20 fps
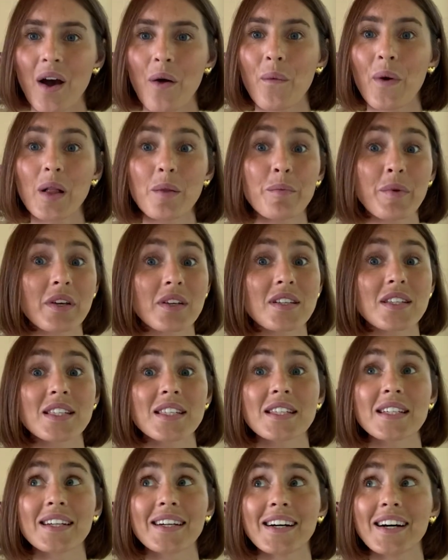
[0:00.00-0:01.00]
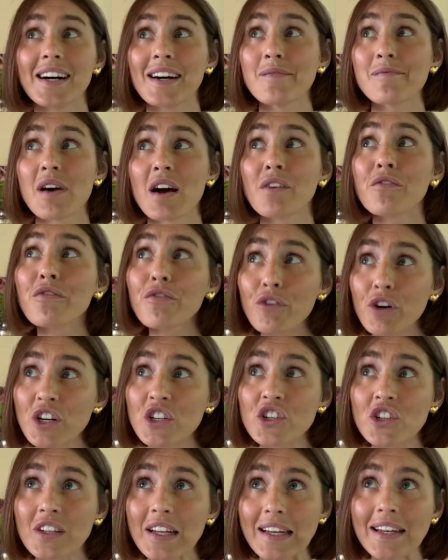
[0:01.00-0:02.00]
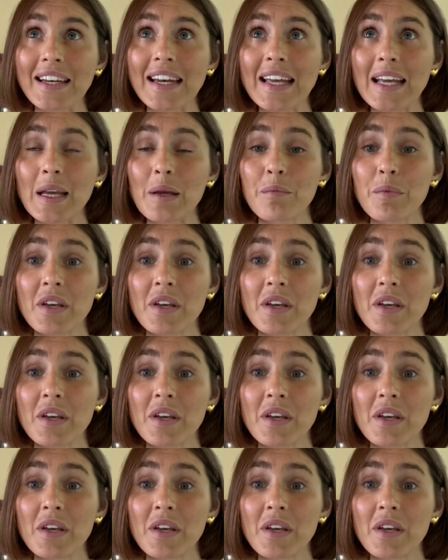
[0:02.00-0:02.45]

Well, because unfortunately,